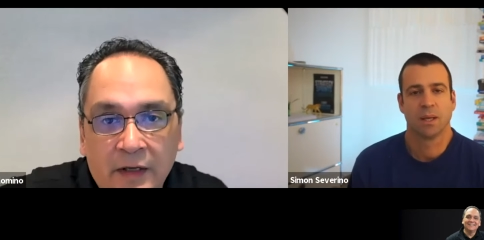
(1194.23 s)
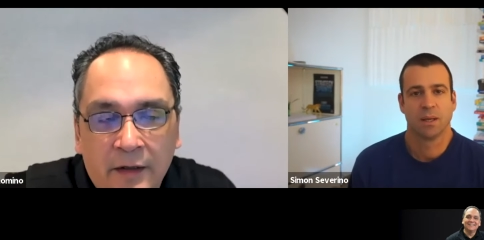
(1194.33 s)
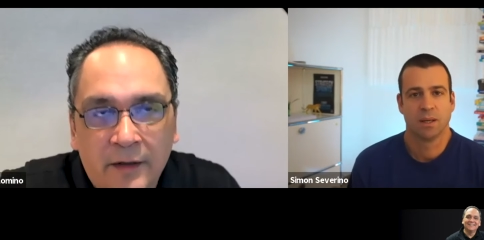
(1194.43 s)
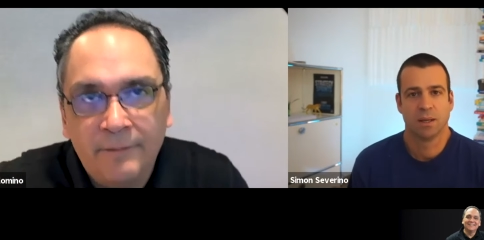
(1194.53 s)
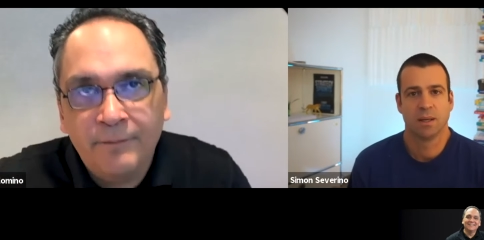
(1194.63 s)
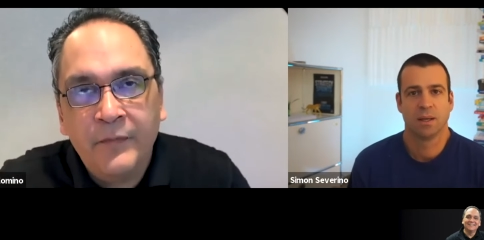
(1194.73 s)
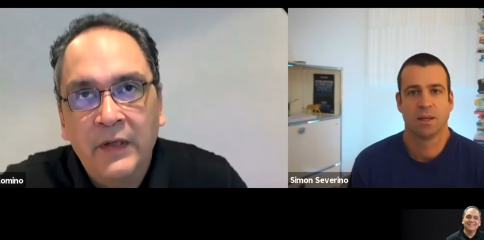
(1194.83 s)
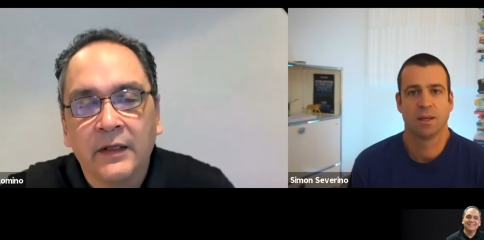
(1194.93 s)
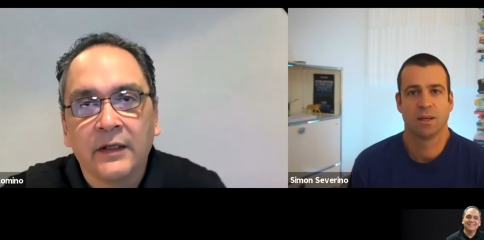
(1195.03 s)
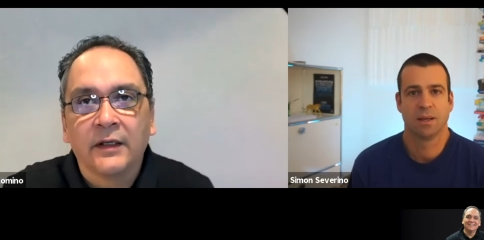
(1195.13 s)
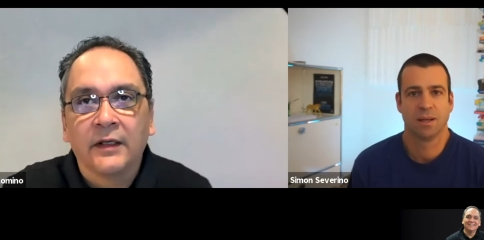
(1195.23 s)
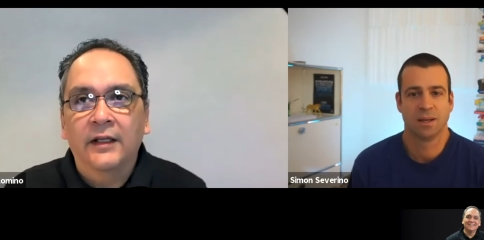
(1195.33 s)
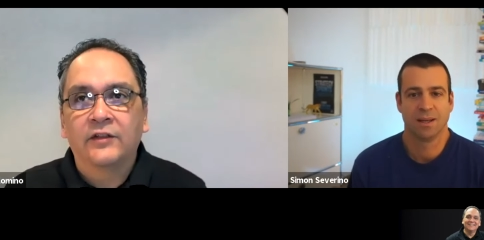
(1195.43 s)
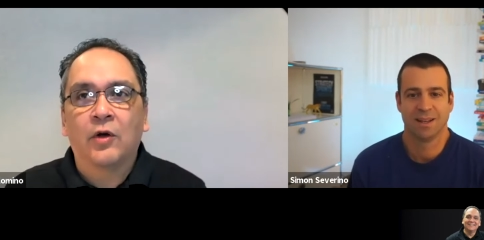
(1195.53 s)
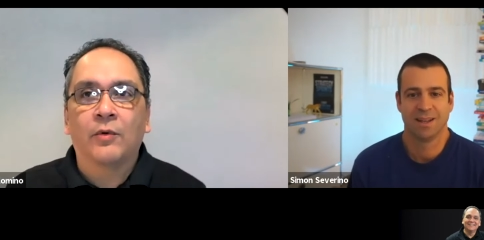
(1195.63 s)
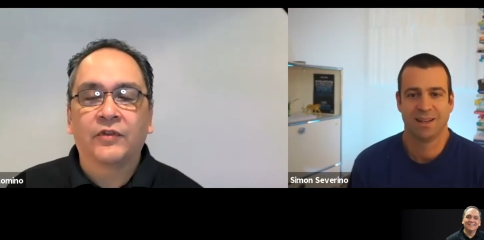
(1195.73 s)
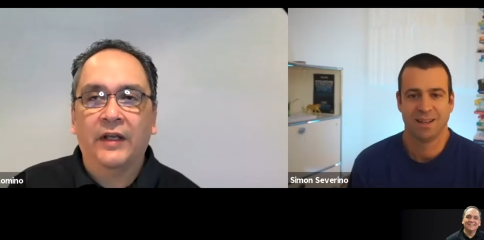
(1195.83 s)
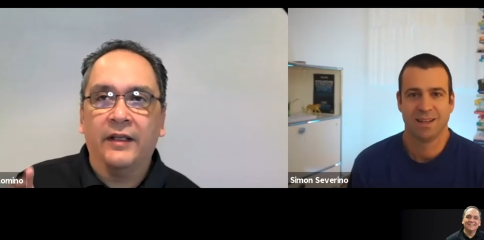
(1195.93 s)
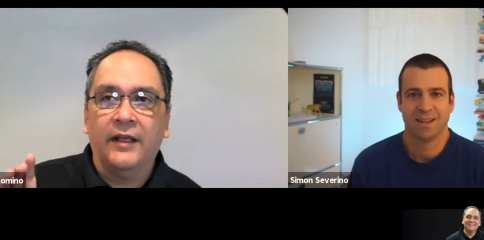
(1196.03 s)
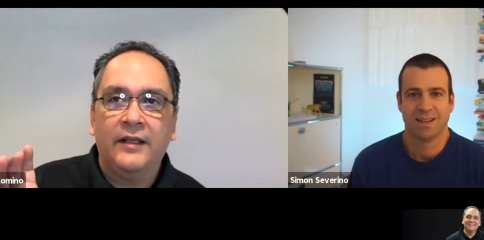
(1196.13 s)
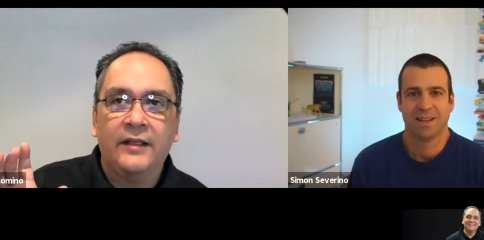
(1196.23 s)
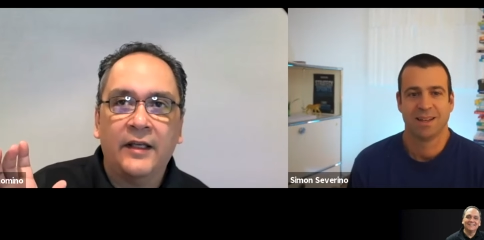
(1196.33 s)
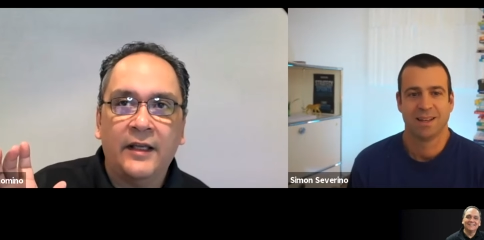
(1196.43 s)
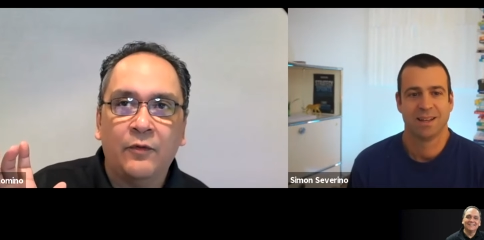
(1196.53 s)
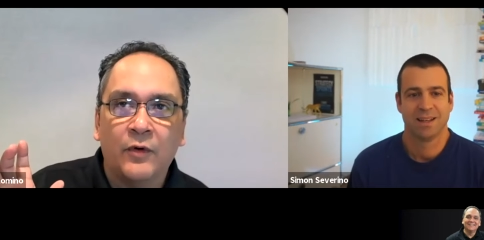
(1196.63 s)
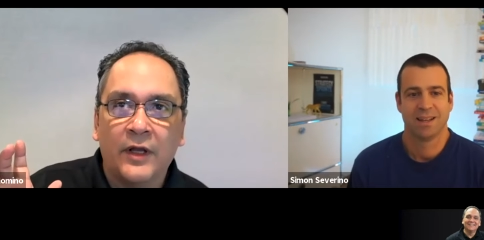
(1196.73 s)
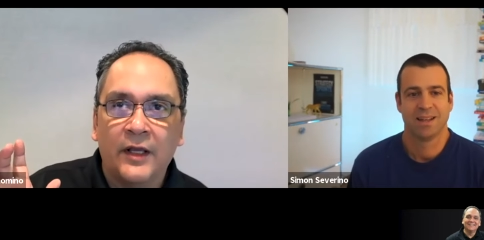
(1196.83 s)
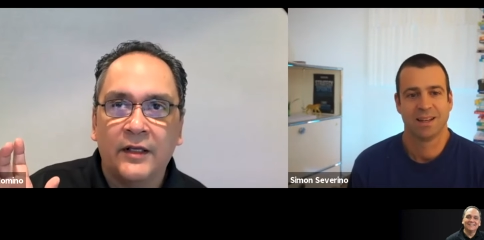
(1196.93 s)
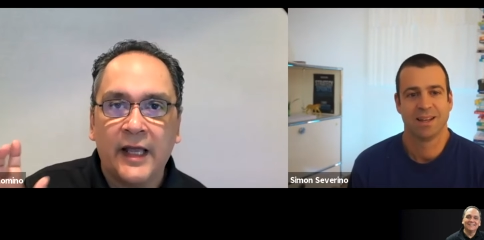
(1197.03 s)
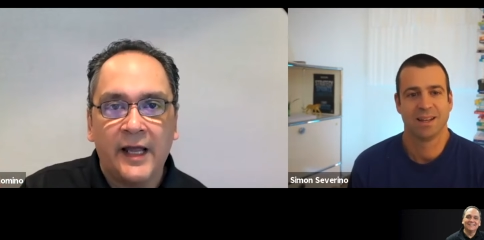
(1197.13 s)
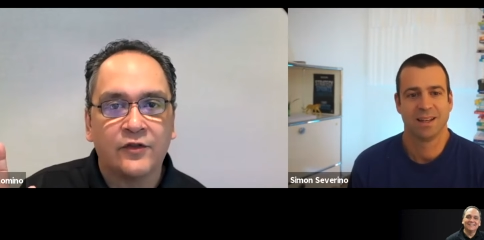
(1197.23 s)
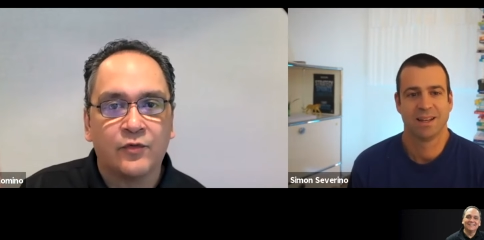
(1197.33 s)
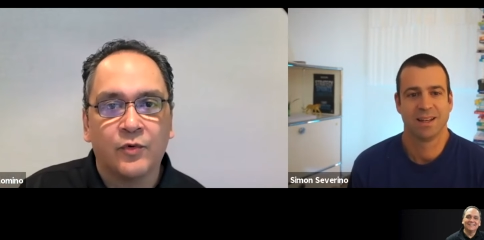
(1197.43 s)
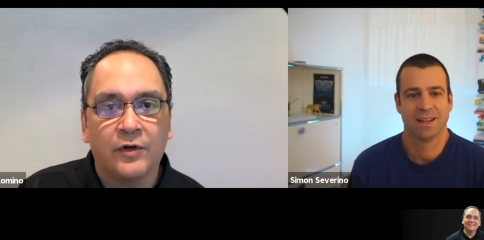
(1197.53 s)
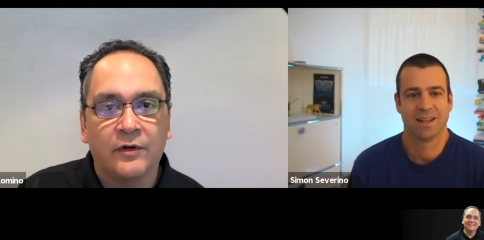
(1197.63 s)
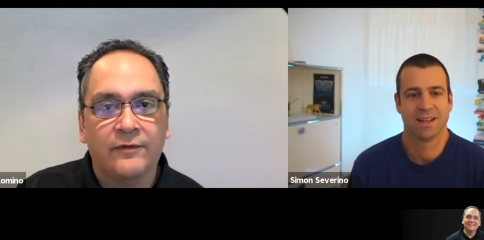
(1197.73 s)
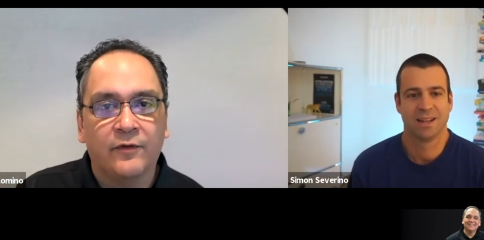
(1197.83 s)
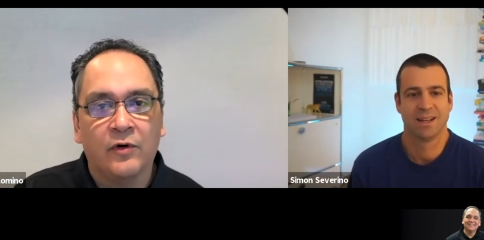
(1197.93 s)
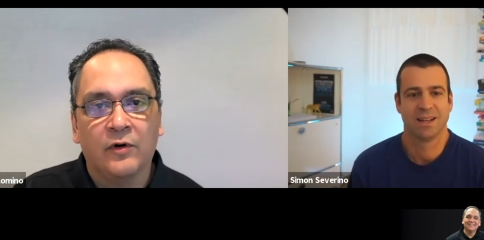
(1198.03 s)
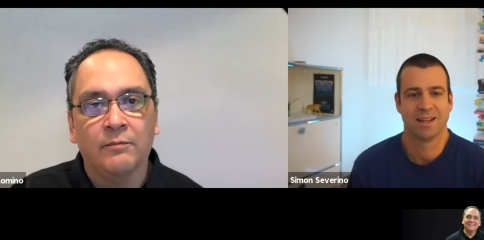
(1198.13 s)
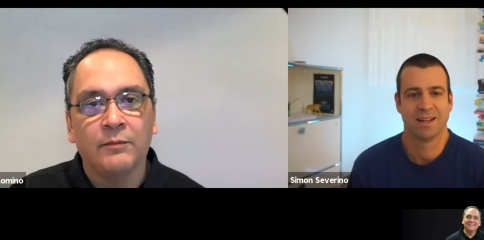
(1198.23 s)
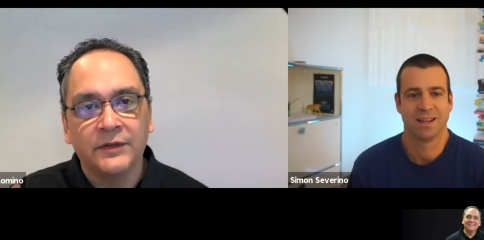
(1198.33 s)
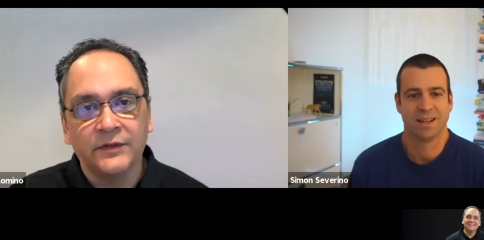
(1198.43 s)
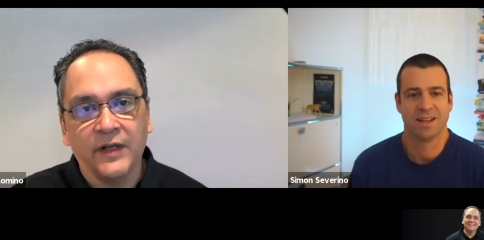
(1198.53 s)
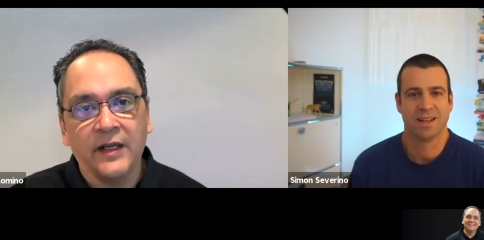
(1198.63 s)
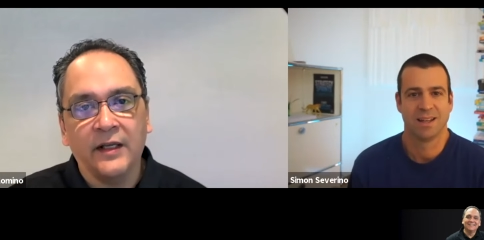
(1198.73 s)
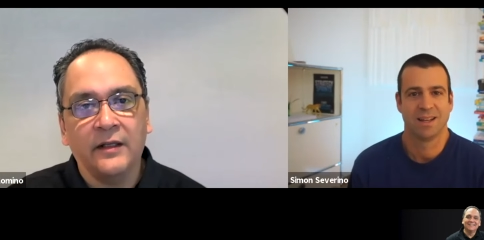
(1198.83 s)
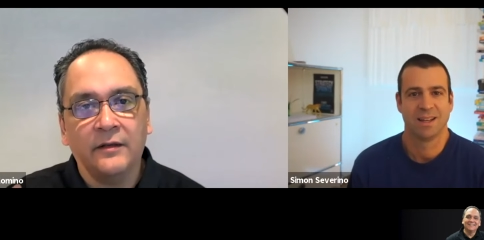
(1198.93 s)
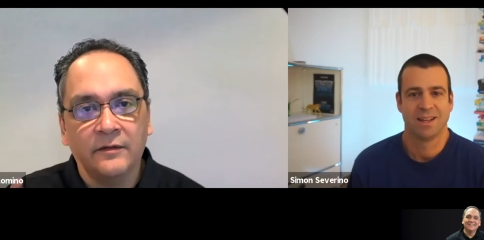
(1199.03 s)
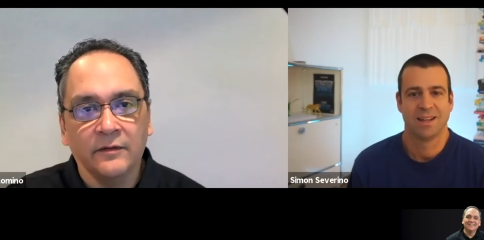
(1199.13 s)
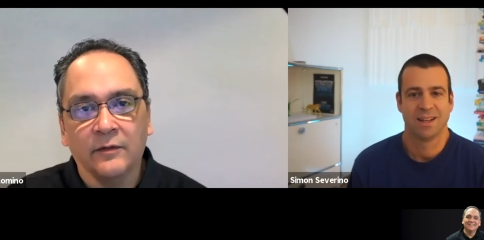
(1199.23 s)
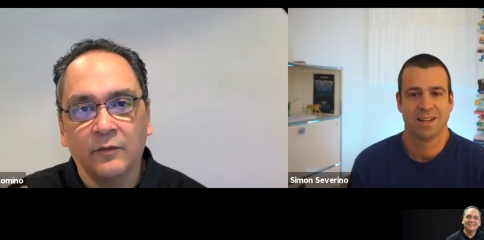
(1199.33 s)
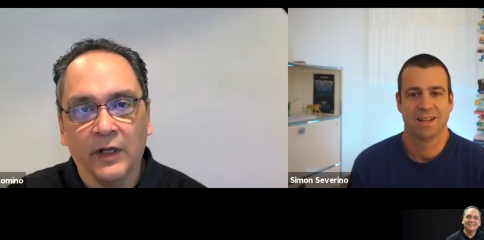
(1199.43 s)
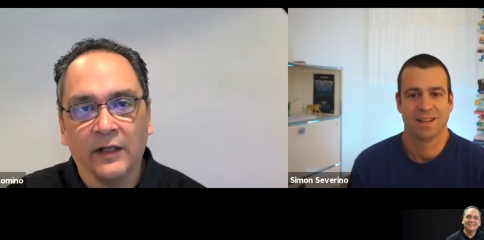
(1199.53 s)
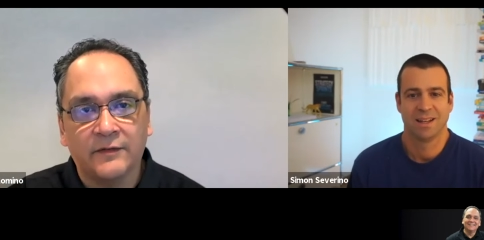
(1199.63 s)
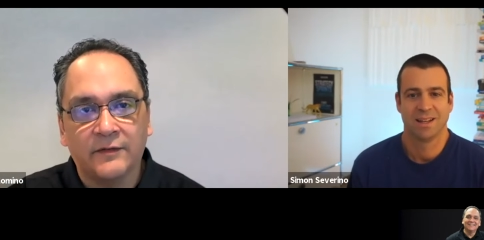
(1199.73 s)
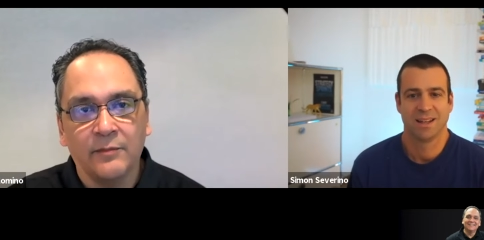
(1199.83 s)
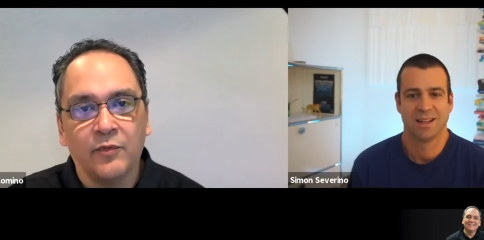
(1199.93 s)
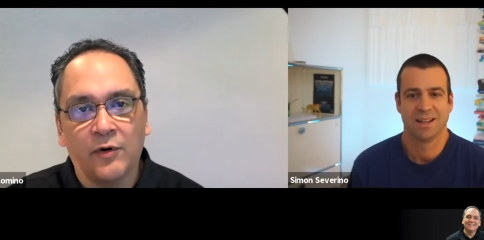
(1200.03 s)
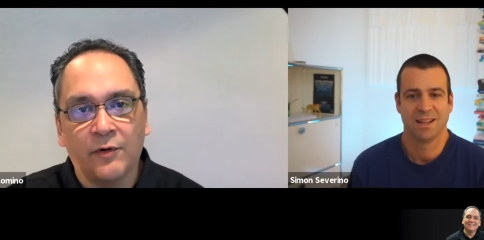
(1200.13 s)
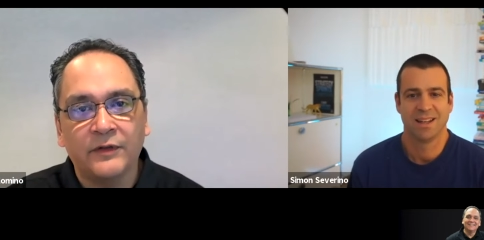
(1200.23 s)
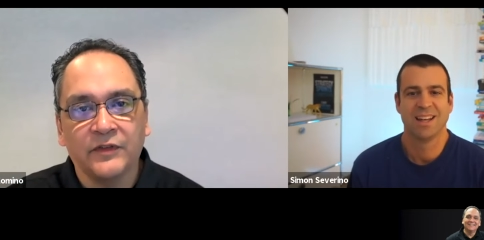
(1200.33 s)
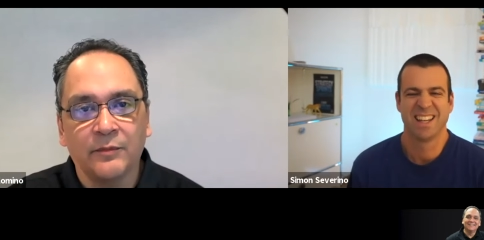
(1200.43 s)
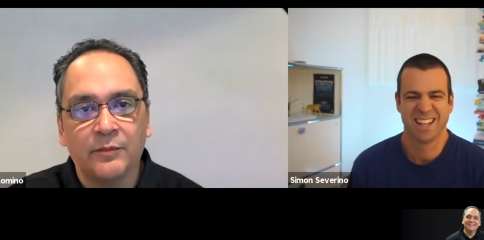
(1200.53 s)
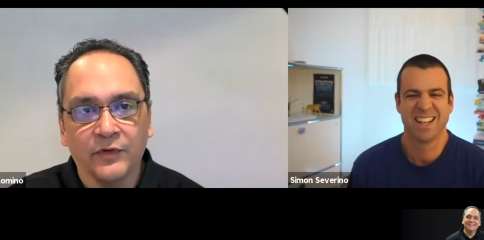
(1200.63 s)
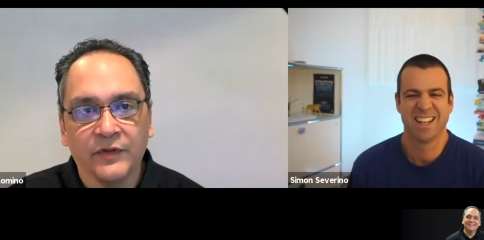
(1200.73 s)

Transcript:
Speaker 1: like a, it's almost like a, a, a catchword for mundane, relatively boring, simple